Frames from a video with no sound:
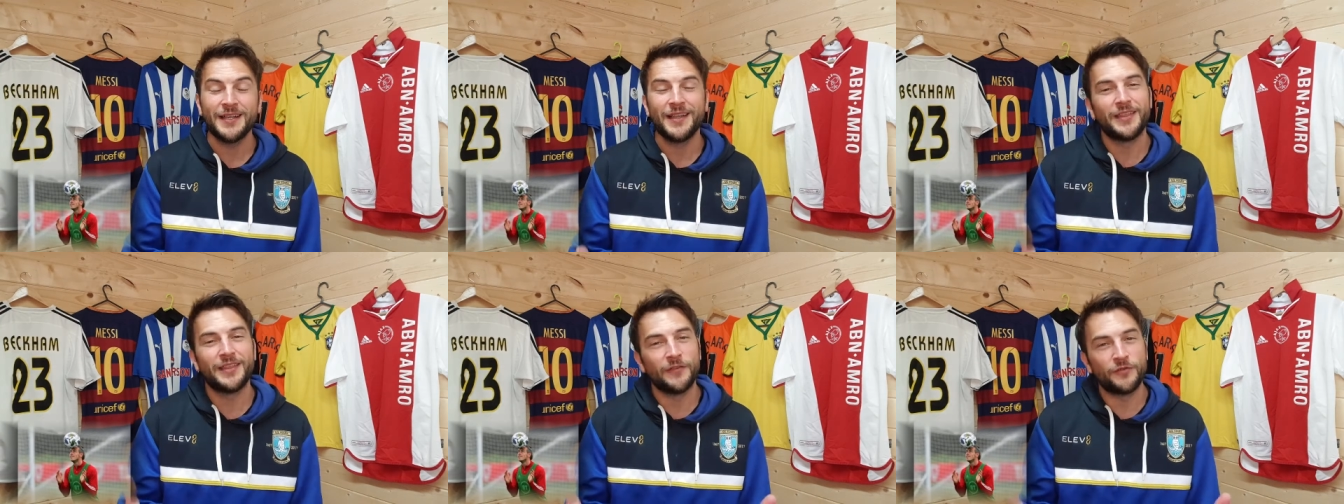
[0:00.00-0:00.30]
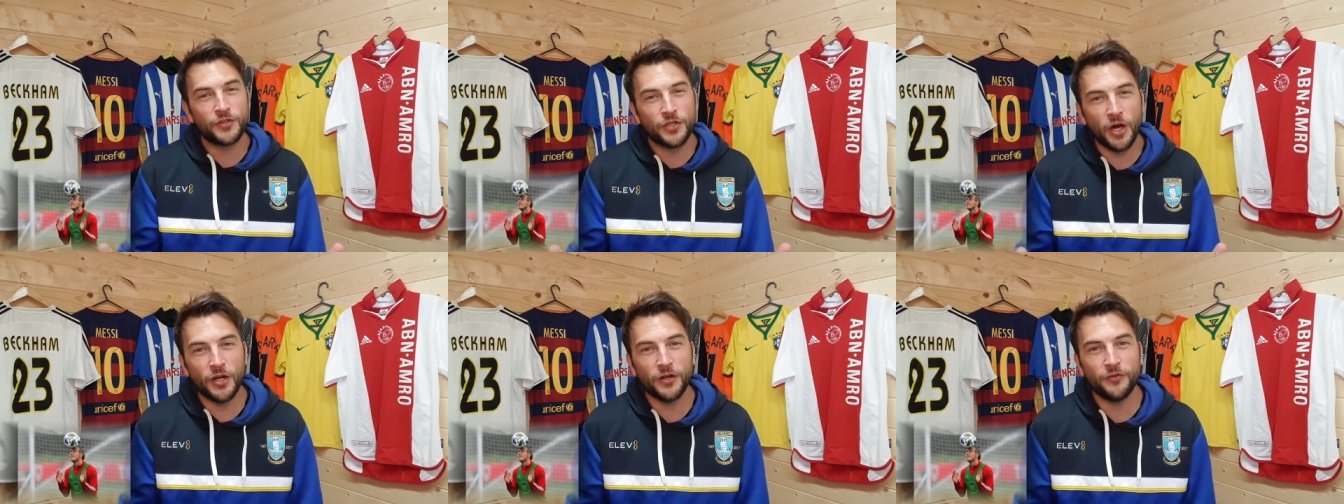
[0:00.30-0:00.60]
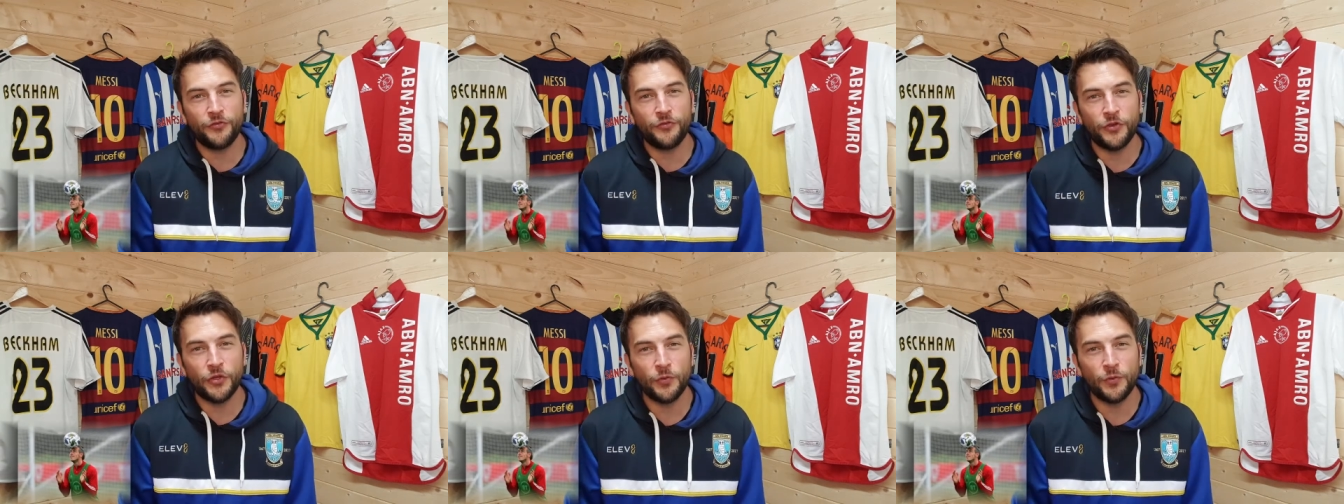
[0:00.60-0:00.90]
They've got a
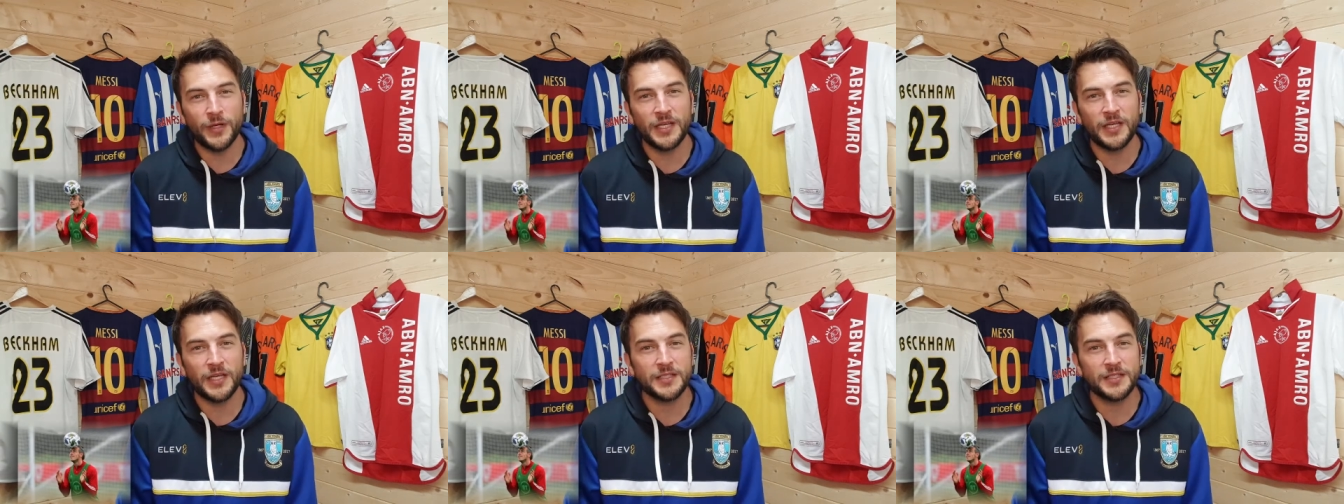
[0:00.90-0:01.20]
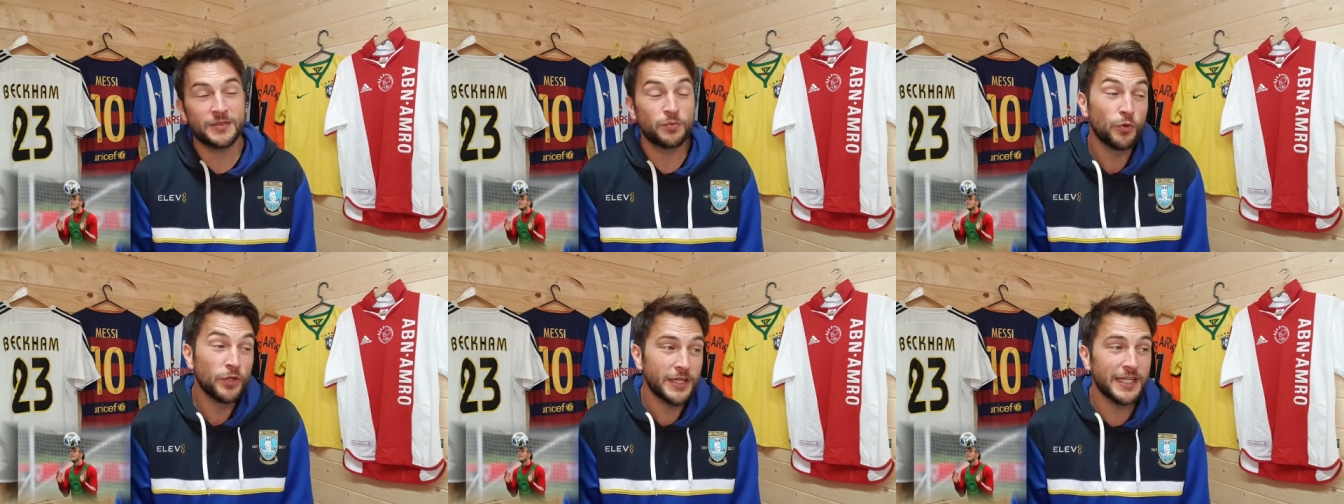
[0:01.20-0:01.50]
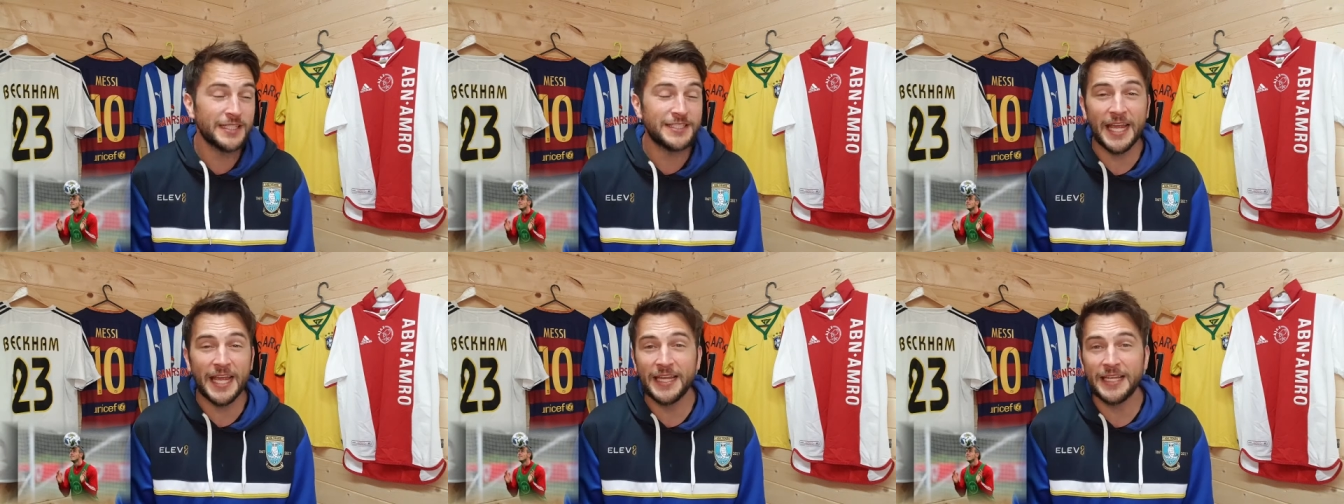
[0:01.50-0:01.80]
few wingers. Would they
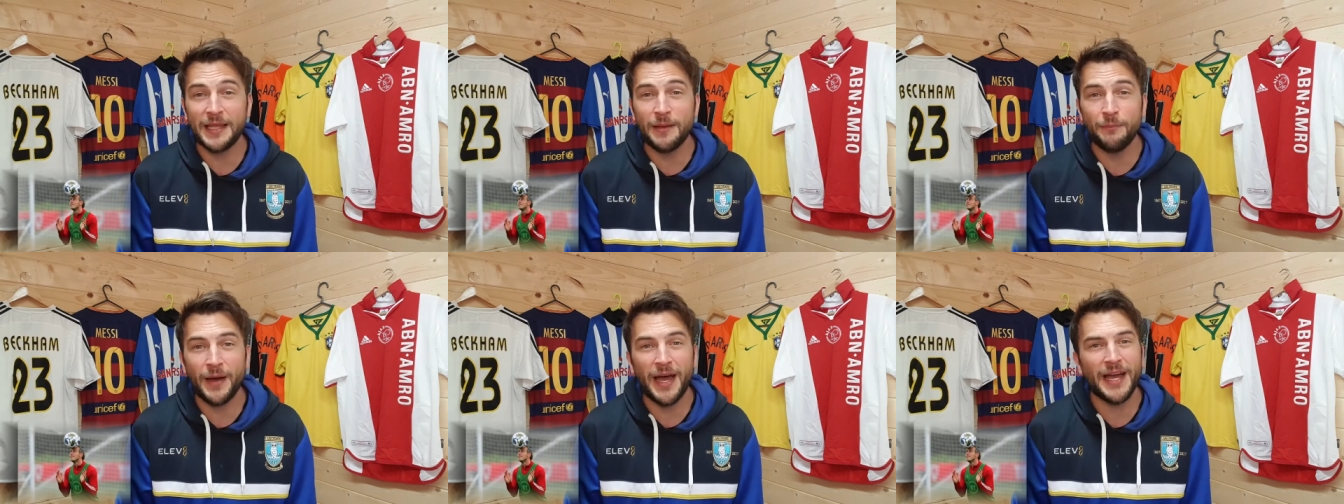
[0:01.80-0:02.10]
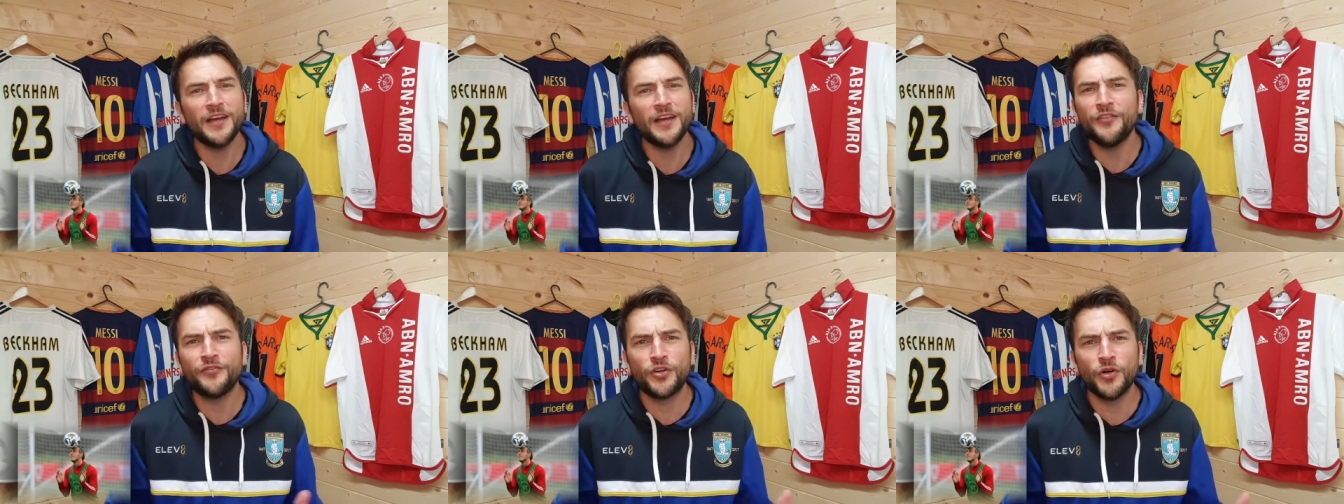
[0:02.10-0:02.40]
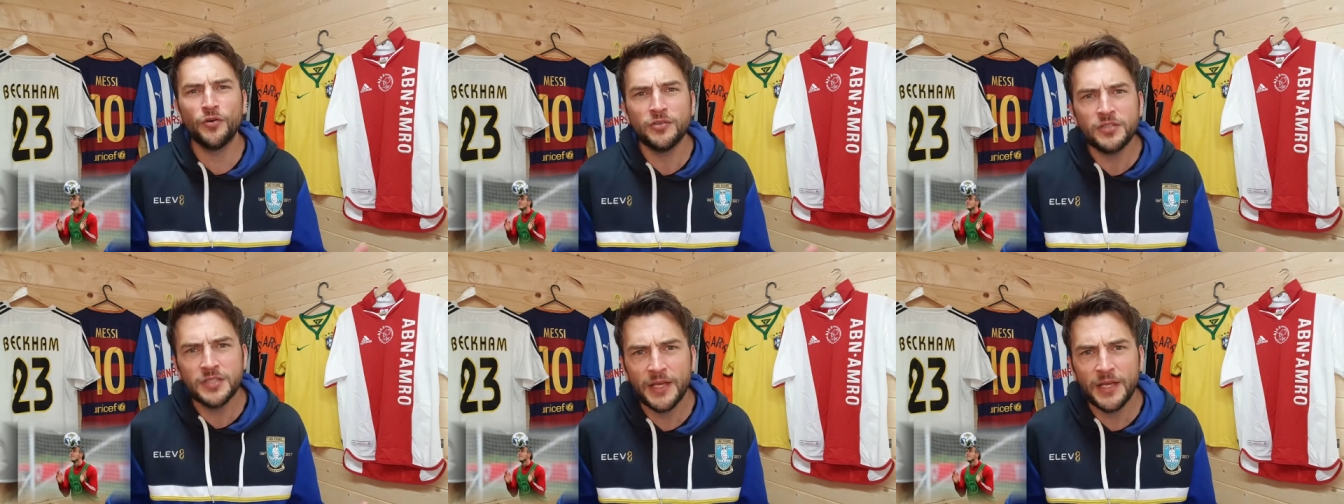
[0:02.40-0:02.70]
take him back? Of
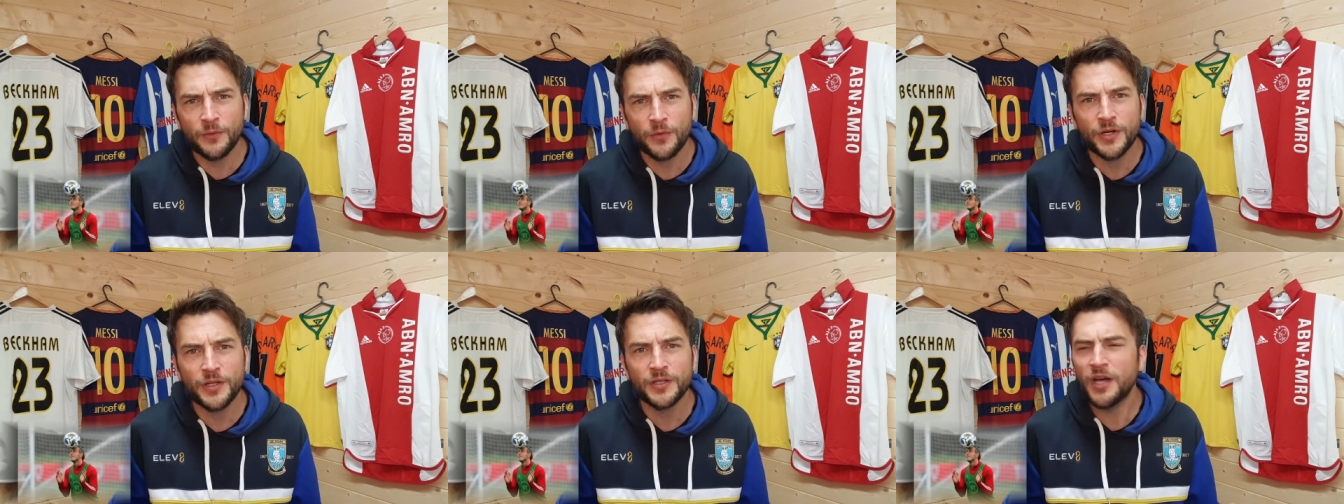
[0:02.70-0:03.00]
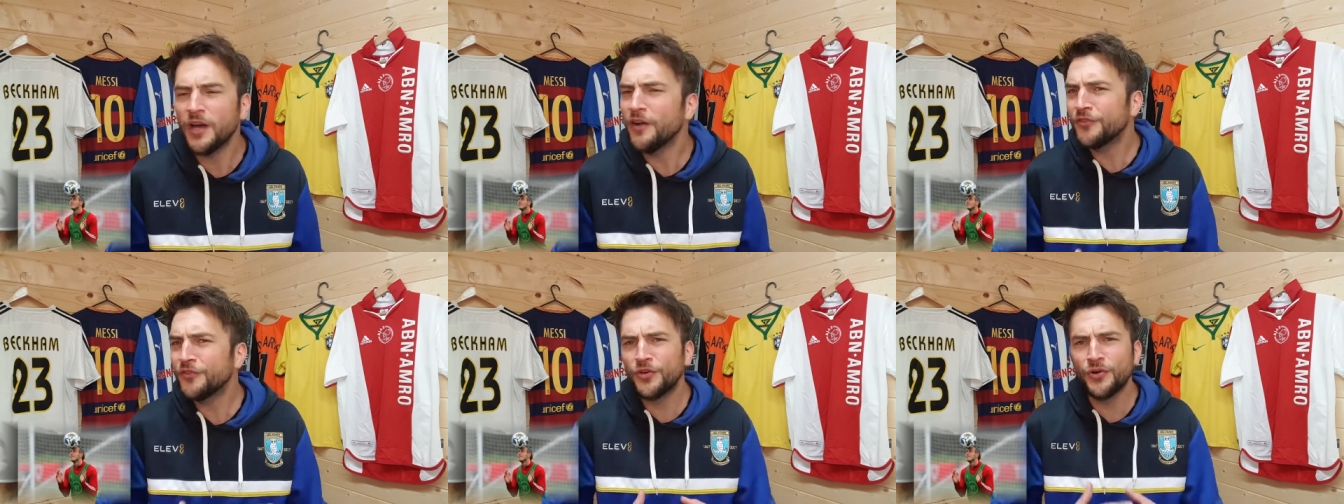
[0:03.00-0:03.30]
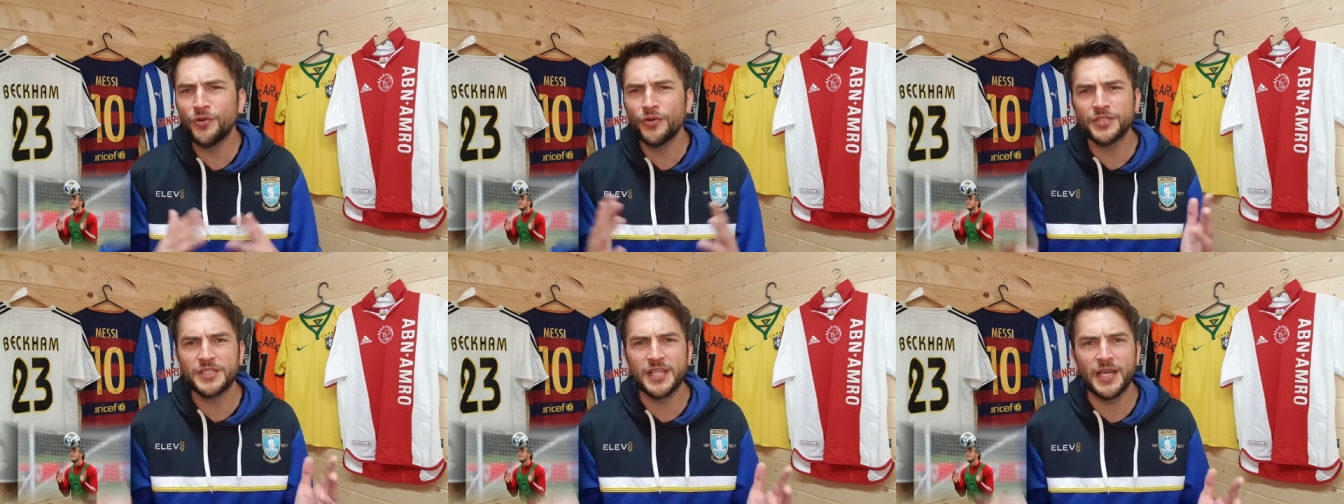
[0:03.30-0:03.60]
course they would. Of
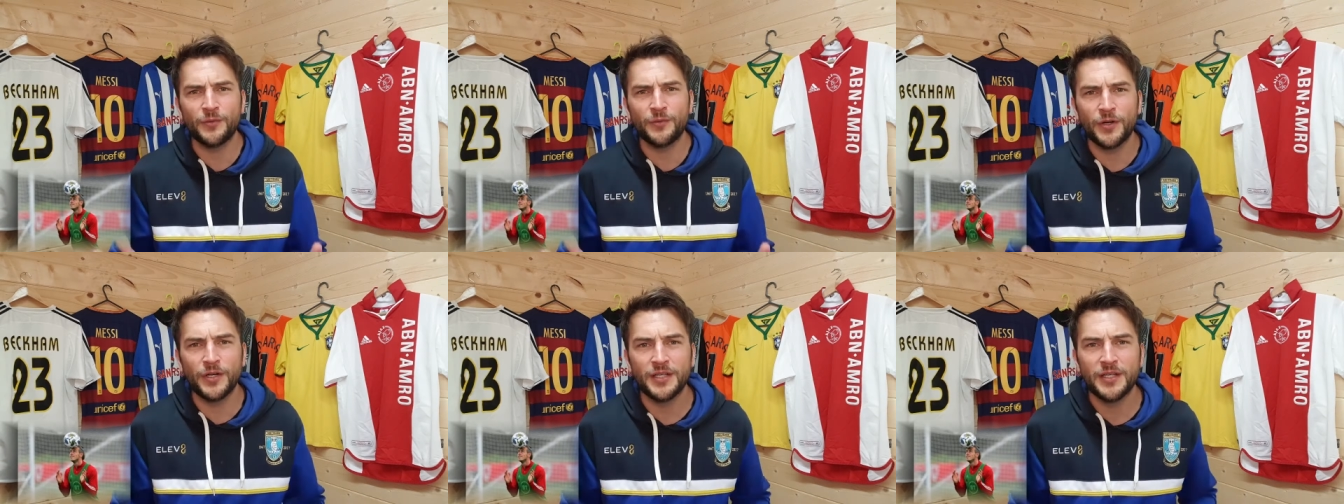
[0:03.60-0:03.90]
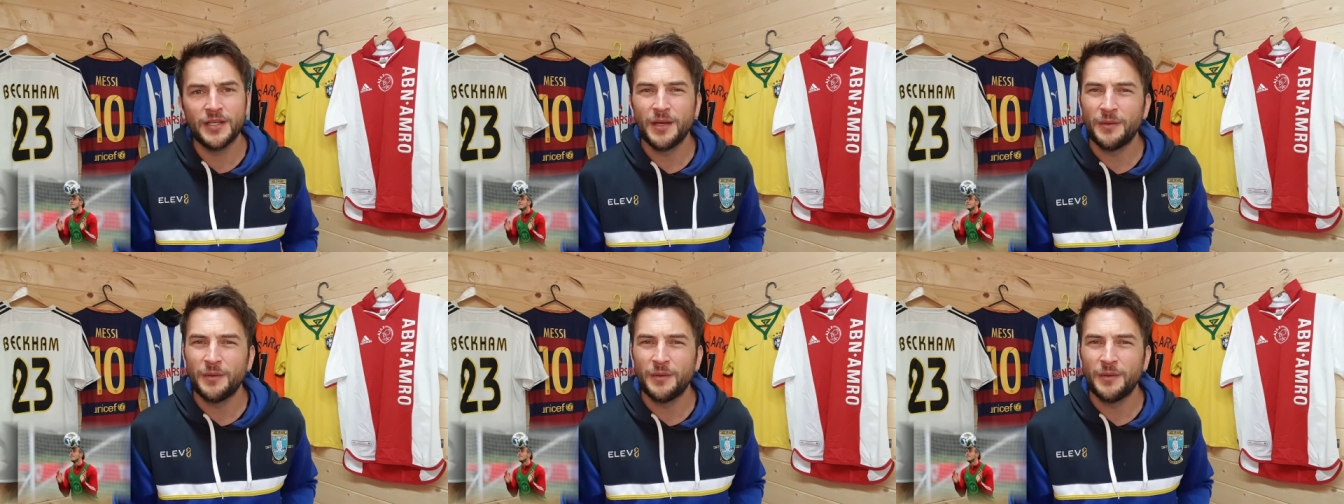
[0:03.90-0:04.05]
course they would.